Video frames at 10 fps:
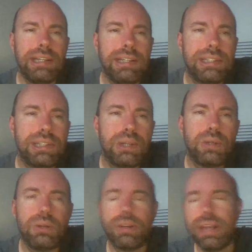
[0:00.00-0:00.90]

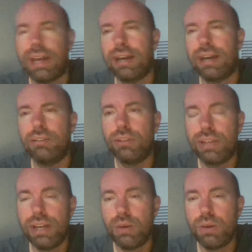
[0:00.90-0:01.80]
So, yeah,
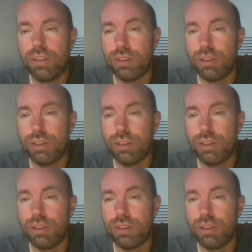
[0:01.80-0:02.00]
look out.